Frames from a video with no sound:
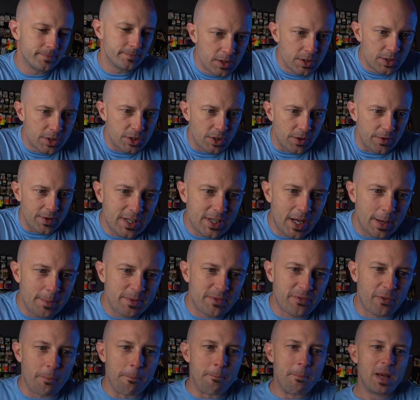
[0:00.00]
So
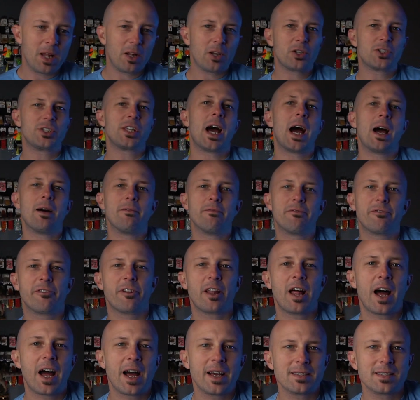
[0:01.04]
comes from Miller Time
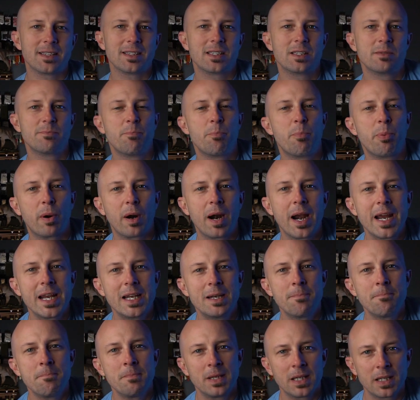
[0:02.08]
Flies. This is
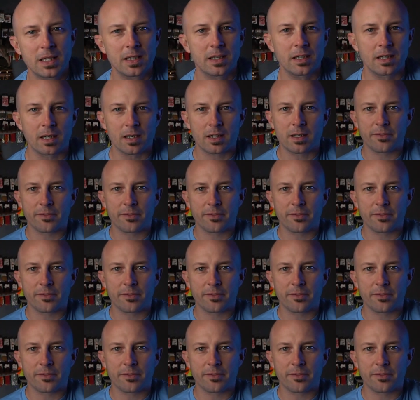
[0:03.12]
Braden Miller.